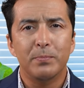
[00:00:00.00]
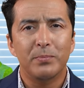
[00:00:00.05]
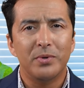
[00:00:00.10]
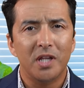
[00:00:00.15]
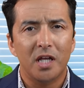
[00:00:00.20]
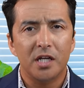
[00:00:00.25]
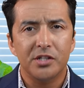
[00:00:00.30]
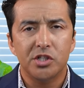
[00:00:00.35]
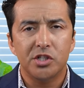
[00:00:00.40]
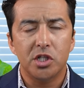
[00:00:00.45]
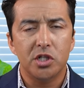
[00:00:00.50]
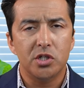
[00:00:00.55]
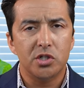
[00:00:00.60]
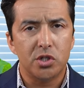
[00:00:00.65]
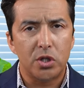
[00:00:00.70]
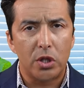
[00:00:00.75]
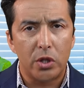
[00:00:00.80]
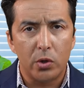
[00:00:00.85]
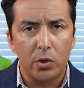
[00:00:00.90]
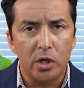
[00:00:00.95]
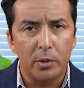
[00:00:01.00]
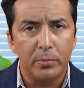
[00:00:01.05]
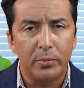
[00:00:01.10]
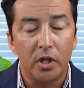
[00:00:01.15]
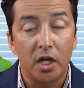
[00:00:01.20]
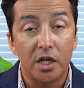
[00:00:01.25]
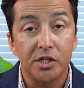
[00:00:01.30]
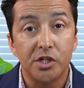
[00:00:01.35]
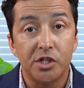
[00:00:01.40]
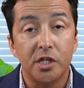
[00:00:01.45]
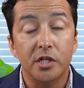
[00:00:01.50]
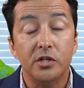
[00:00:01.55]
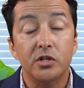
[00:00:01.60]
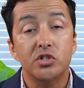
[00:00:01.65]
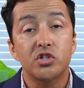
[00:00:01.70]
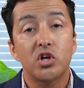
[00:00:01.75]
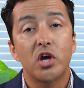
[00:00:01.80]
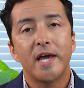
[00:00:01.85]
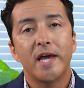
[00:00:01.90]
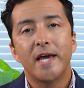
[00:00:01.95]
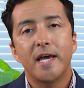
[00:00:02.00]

plus years, thirty plus years.